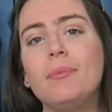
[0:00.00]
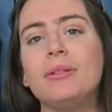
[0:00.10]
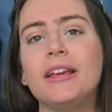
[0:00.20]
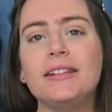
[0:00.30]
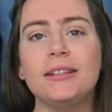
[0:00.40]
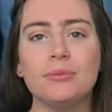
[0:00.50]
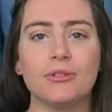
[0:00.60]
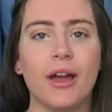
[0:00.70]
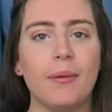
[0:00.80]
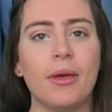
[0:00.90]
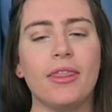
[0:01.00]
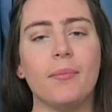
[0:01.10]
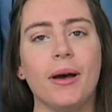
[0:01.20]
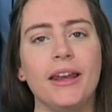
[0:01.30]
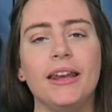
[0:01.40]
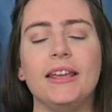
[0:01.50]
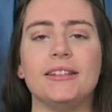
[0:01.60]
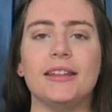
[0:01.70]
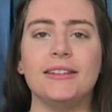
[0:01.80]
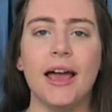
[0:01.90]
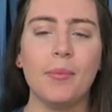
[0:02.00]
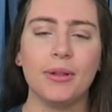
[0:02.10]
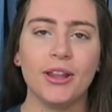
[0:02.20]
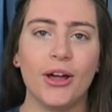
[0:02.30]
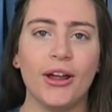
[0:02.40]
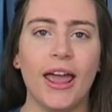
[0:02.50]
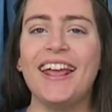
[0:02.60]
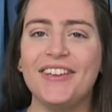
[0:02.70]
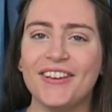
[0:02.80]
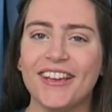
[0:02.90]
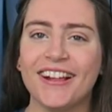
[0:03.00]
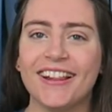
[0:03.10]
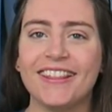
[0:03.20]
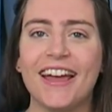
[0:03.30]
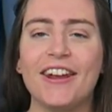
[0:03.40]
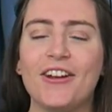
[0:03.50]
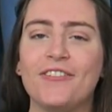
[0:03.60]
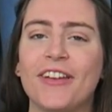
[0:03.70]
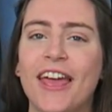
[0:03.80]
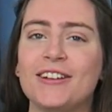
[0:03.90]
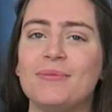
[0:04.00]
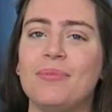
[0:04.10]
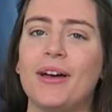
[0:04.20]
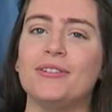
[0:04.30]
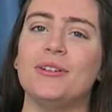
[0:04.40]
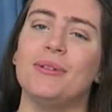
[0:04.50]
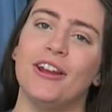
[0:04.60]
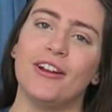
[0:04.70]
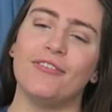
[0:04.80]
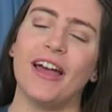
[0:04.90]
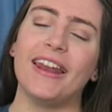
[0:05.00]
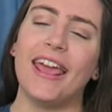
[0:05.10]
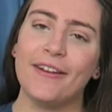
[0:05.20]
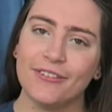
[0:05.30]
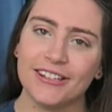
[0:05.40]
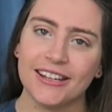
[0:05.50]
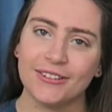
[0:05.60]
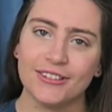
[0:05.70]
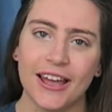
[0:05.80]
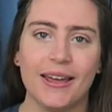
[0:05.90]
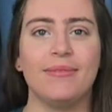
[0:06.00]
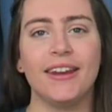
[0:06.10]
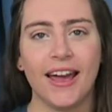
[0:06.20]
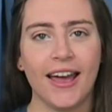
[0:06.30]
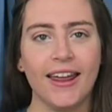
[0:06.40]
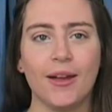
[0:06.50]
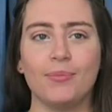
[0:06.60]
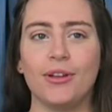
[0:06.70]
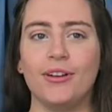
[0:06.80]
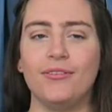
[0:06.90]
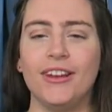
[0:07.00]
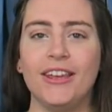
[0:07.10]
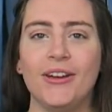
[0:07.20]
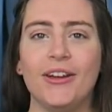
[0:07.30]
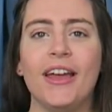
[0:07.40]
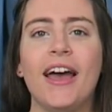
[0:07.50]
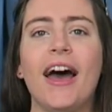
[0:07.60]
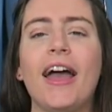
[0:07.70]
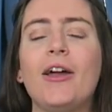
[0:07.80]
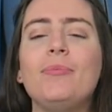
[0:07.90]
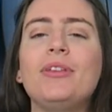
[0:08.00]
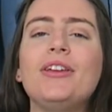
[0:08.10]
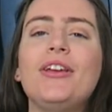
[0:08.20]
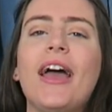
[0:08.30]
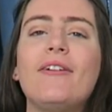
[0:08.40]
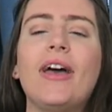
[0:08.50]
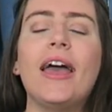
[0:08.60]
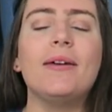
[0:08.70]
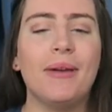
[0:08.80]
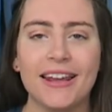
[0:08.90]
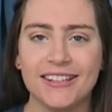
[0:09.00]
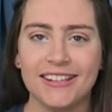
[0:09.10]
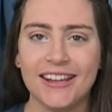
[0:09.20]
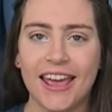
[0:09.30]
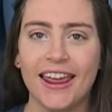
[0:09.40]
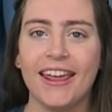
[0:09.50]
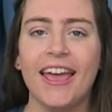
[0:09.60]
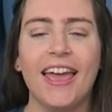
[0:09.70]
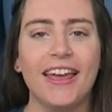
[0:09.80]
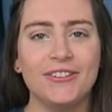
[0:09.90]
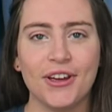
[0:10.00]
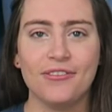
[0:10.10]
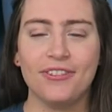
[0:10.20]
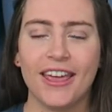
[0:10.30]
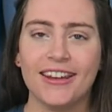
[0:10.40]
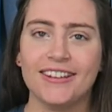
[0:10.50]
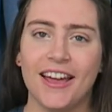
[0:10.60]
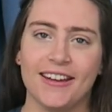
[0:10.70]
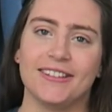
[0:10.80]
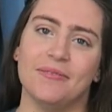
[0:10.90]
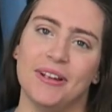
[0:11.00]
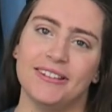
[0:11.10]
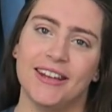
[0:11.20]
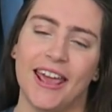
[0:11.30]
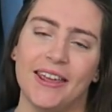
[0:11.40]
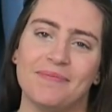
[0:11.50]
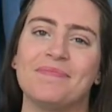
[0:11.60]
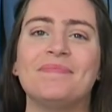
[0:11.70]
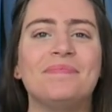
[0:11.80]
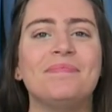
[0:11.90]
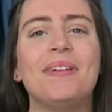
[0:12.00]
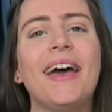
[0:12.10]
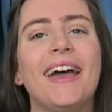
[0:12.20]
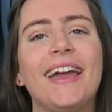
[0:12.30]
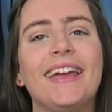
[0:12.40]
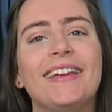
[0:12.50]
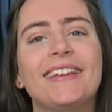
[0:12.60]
please subscribe. The button is down below and you can click that notification bell to be notified every single time that I upload a video. I hope that you have an amazing day and don't forget to hug someone today. Bye!